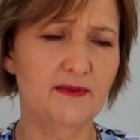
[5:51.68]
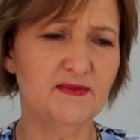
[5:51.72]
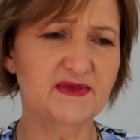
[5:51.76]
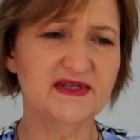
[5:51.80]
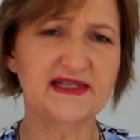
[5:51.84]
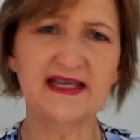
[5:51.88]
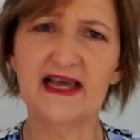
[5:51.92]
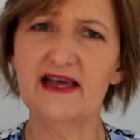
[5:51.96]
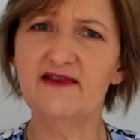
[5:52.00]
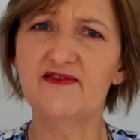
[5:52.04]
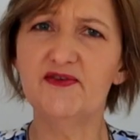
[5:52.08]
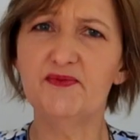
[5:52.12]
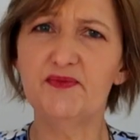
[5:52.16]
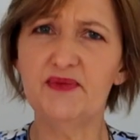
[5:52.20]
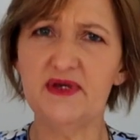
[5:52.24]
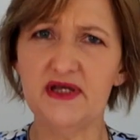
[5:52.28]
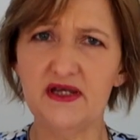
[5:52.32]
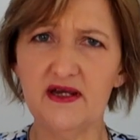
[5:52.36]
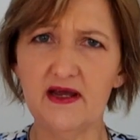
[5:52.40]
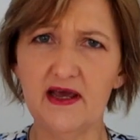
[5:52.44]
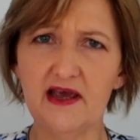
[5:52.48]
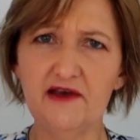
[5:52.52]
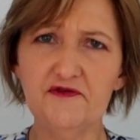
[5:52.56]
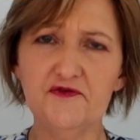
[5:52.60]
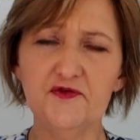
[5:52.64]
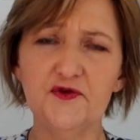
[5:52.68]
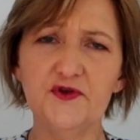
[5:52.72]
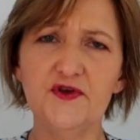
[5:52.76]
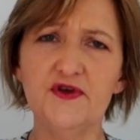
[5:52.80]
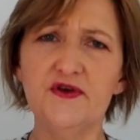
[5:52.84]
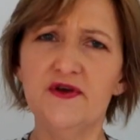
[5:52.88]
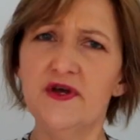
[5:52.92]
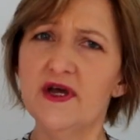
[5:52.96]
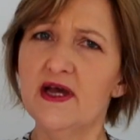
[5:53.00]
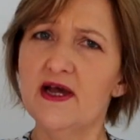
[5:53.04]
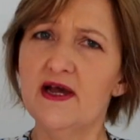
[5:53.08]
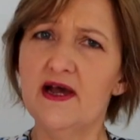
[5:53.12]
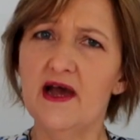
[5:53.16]
save a PDF for
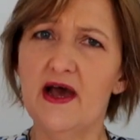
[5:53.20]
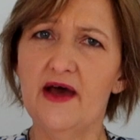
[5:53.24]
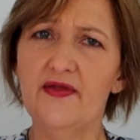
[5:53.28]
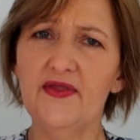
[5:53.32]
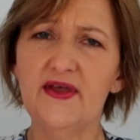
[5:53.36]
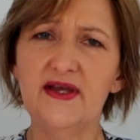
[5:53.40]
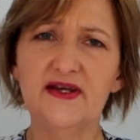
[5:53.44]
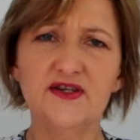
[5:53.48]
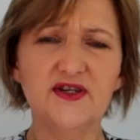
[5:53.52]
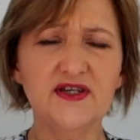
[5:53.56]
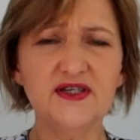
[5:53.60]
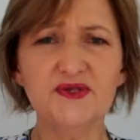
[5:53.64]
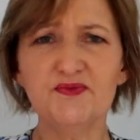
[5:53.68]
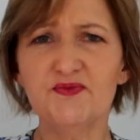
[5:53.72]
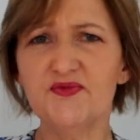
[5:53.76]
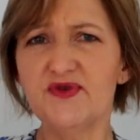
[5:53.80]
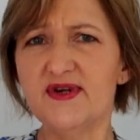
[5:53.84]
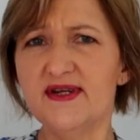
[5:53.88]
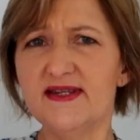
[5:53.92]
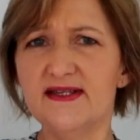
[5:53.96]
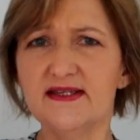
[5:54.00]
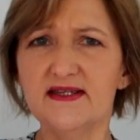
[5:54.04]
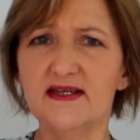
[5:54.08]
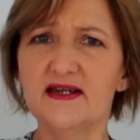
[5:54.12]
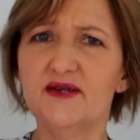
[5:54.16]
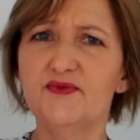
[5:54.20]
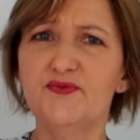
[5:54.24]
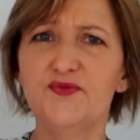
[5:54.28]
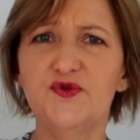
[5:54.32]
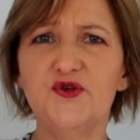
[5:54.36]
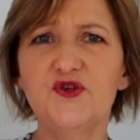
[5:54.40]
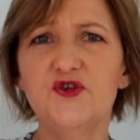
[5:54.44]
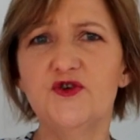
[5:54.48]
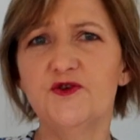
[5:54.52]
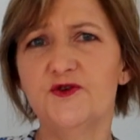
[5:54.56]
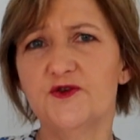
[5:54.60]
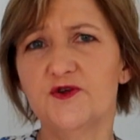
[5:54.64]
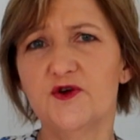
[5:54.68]
you, and then just print it and
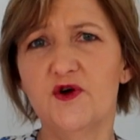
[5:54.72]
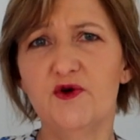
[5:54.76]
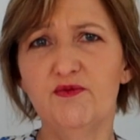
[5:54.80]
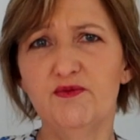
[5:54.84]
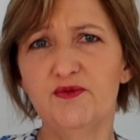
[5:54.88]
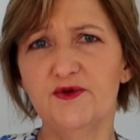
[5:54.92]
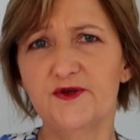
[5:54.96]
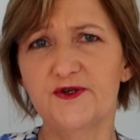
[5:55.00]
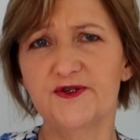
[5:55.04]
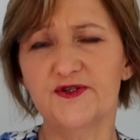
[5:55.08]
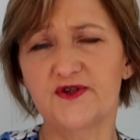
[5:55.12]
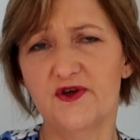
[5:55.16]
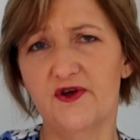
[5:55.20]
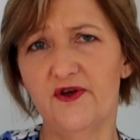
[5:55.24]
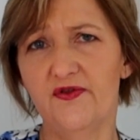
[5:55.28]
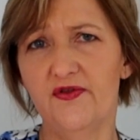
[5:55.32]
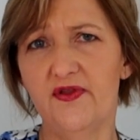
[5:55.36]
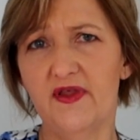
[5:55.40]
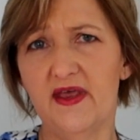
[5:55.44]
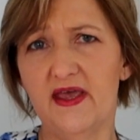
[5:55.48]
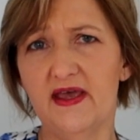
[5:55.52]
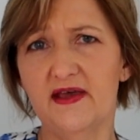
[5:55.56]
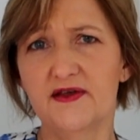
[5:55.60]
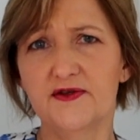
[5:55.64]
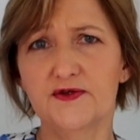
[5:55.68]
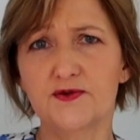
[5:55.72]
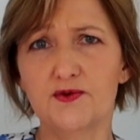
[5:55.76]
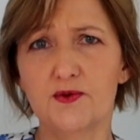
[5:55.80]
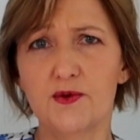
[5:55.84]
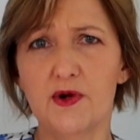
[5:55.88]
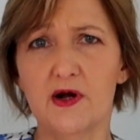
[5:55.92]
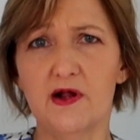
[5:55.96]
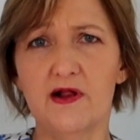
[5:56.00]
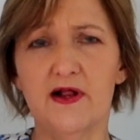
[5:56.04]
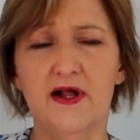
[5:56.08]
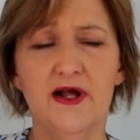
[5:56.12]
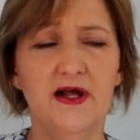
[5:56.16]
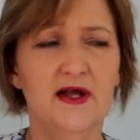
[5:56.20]
put your samples on there as
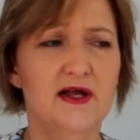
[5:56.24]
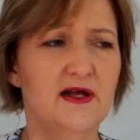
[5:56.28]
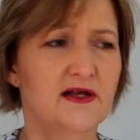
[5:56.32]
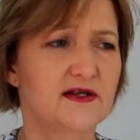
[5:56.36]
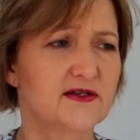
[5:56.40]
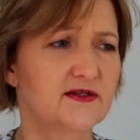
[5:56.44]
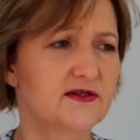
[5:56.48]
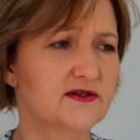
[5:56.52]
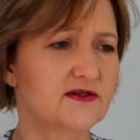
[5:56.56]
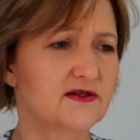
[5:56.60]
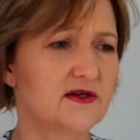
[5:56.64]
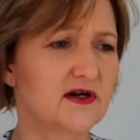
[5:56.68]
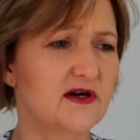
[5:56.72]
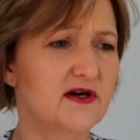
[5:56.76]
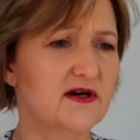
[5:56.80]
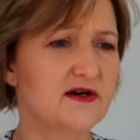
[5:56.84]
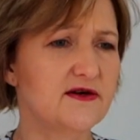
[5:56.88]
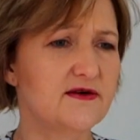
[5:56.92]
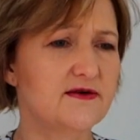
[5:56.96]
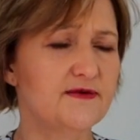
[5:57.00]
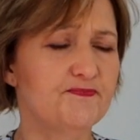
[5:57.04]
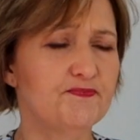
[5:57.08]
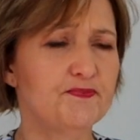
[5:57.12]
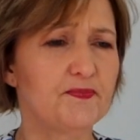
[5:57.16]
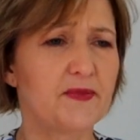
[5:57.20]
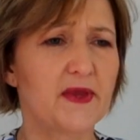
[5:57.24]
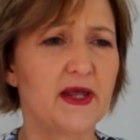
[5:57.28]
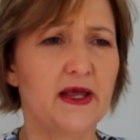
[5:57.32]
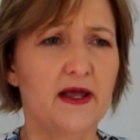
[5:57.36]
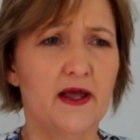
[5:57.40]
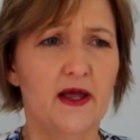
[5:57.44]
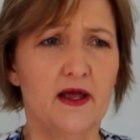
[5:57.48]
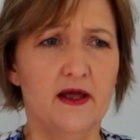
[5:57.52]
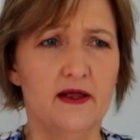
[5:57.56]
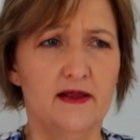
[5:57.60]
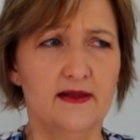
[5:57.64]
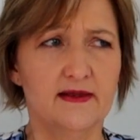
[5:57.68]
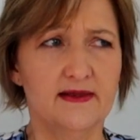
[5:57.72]
well. So
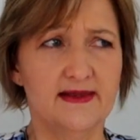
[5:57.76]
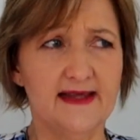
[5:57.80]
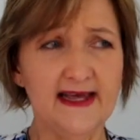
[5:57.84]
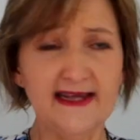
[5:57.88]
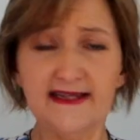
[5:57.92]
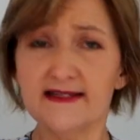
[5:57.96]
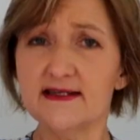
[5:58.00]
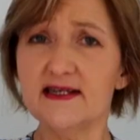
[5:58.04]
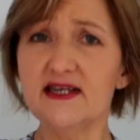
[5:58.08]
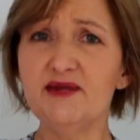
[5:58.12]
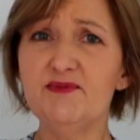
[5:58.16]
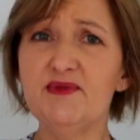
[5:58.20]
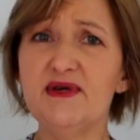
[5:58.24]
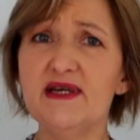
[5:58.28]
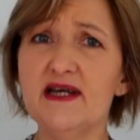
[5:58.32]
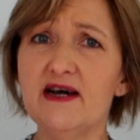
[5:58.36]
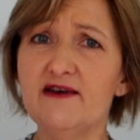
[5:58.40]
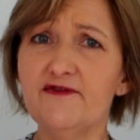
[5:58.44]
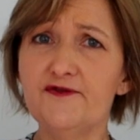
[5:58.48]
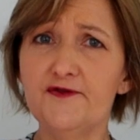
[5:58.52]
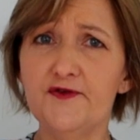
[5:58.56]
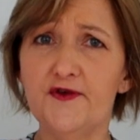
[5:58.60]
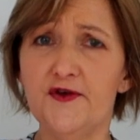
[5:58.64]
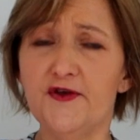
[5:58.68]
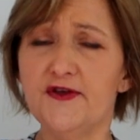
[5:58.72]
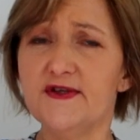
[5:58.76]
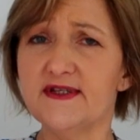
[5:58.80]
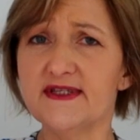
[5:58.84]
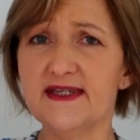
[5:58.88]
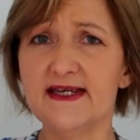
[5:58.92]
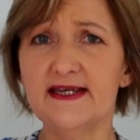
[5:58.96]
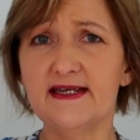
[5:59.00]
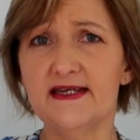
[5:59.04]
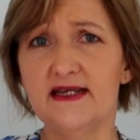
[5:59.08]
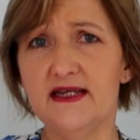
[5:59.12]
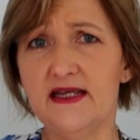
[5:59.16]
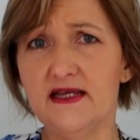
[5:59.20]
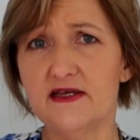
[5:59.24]
that's going to be our first
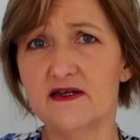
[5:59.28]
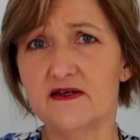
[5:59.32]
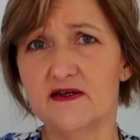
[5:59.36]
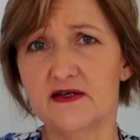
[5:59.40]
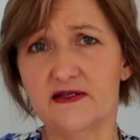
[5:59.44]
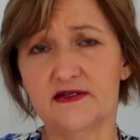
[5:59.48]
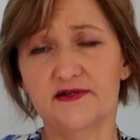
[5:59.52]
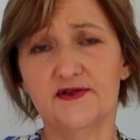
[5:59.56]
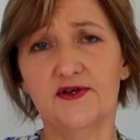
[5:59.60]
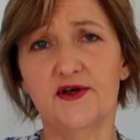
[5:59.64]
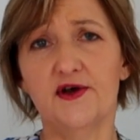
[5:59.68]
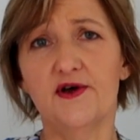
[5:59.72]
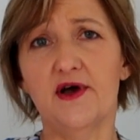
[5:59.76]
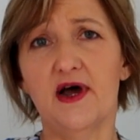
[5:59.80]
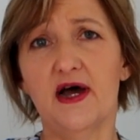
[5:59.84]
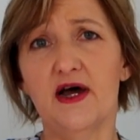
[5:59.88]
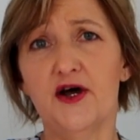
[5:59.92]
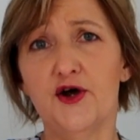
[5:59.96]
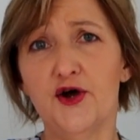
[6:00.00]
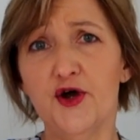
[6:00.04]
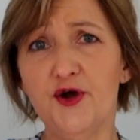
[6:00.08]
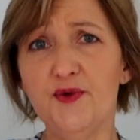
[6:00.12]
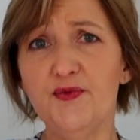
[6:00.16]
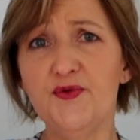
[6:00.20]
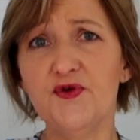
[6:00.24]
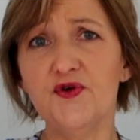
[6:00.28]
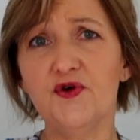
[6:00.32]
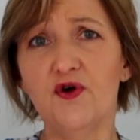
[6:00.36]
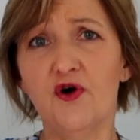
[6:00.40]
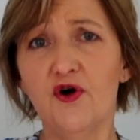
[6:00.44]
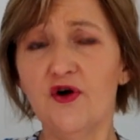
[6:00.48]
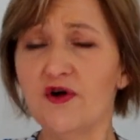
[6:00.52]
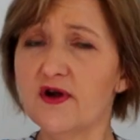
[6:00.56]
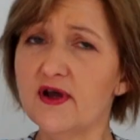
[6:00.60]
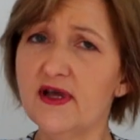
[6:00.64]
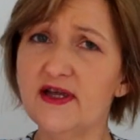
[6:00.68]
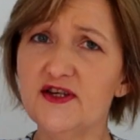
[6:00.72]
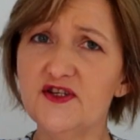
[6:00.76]
technique. So I hope you
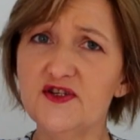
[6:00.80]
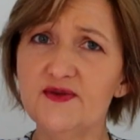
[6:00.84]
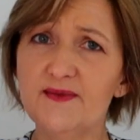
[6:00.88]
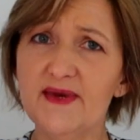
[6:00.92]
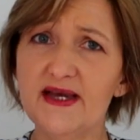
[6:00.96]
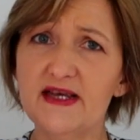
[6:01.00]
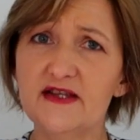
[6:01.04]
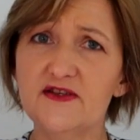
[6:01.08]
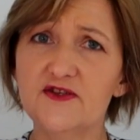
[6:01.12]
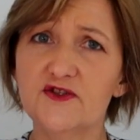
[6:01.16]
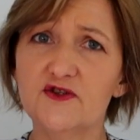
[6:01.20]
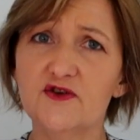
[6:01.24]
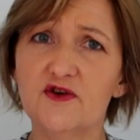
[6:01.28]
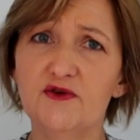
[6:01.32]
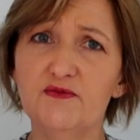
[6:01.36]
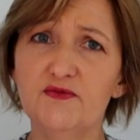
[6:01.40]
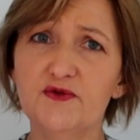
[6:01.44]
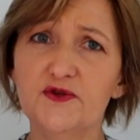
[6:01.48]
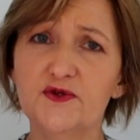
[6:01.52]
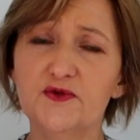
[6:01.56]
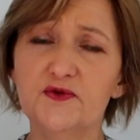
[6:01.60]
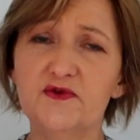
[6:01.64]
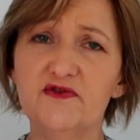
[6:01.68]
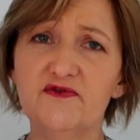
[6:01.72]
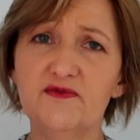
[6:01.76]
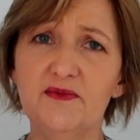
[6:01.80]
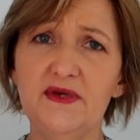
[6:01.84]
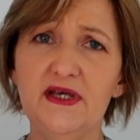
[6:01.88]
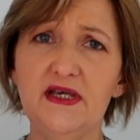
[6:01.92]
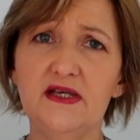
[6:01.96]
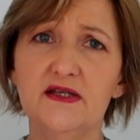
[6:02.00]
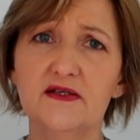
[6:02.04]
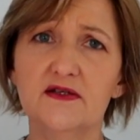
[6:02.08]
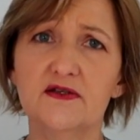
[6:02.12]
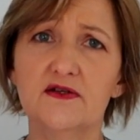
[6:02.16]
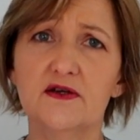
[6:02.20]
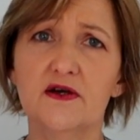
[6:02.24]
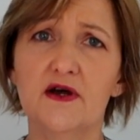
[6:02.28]
are going to make the samples with
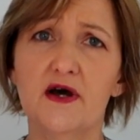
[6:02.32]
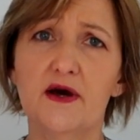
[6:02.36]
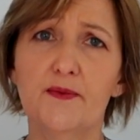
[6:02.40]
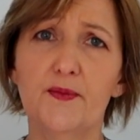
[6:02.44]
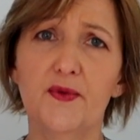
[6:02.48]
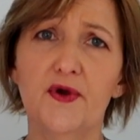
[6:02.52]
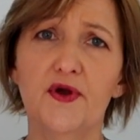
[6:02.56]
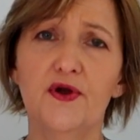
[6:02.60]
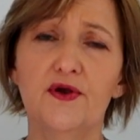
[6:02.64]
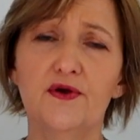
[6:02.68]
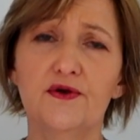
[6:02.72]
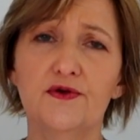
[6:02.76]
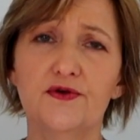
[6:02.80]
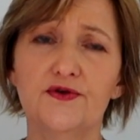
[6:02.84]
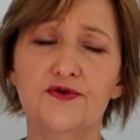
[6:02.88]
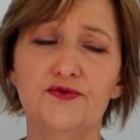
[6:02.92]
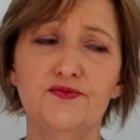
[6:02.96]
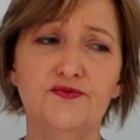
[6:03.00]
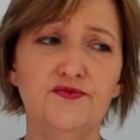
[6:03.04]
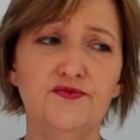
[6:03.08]
me. So I'm going to